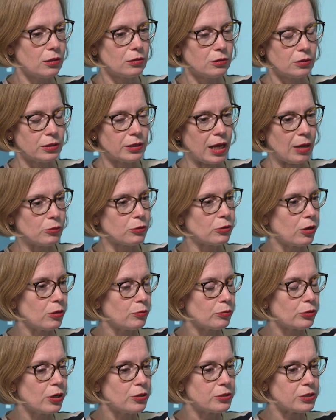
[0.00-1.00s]

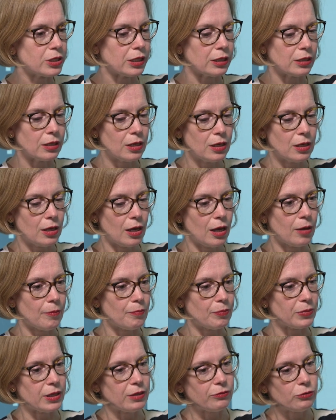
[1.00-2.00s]
lab-grown protein.
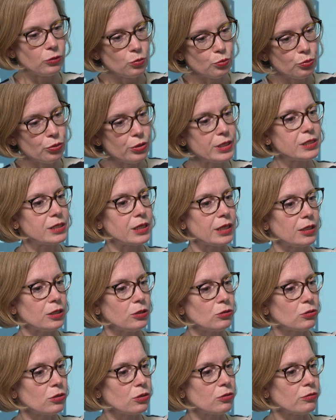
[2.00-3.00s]
If you print it,
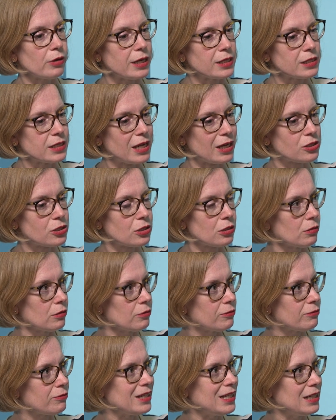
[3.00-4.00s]
you can create texture
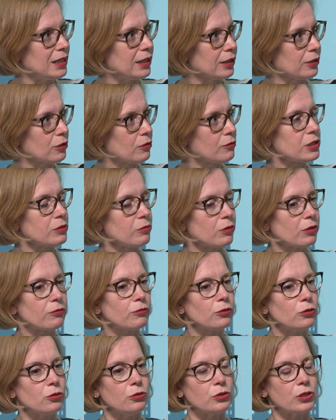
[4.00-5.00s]
and feeling. And obviously with
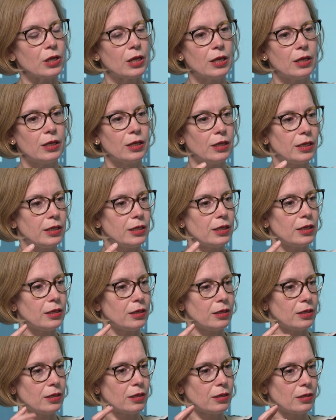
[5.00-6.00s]
food,
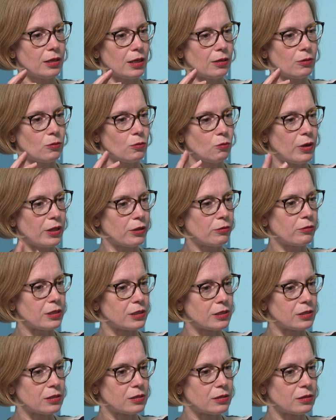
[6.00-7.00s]
whether
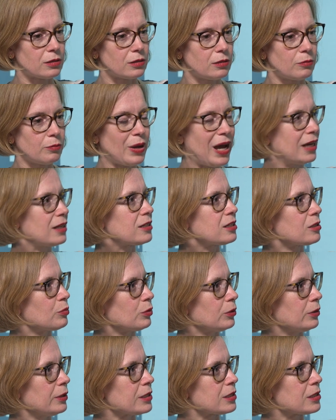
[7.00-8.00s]
it's
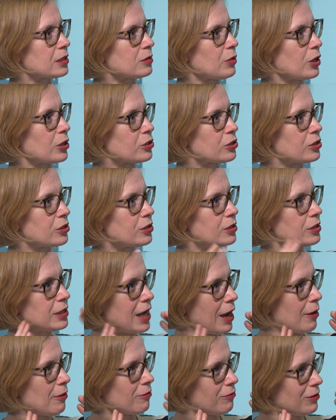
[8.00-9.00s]
palatable is as much
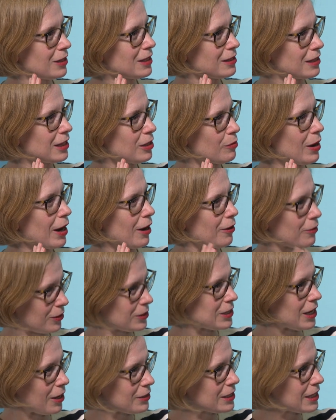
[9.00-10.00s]
how it feels in the mouth
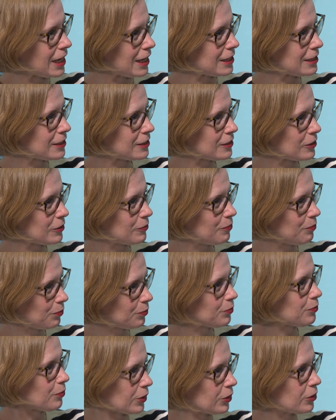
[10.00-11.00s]
as how it tastes,
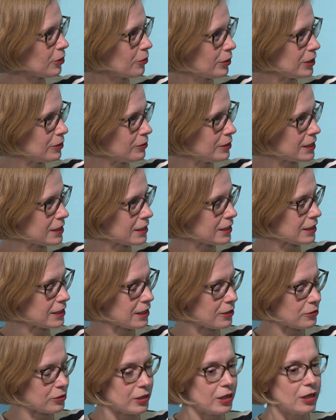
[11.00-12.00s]
when you eat it,
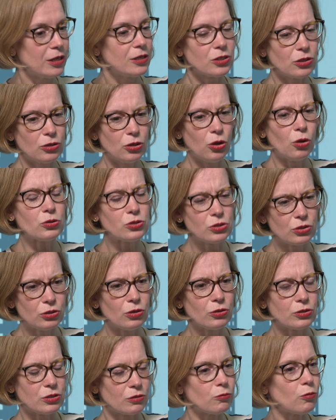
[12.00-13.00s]
etc. So lots and
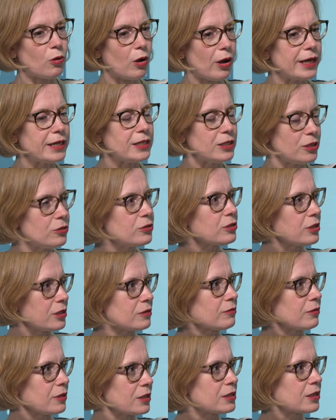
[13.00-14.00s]
lots of wide
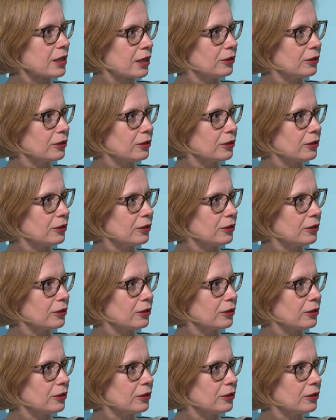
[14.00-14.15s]
uses for this